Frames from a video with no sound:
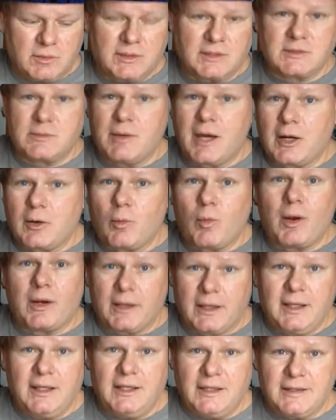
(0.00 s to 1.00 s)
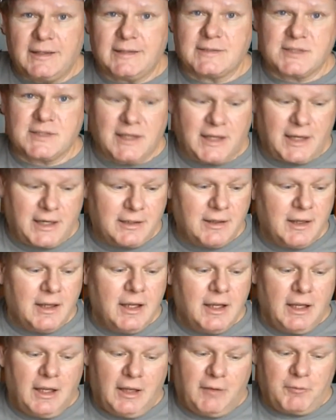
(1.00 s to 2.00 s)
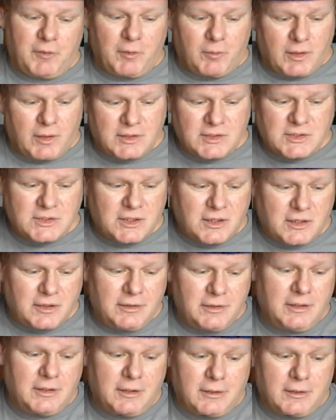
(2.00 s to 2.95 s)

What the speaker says: It doesn't matter what key you decide. If you want to start,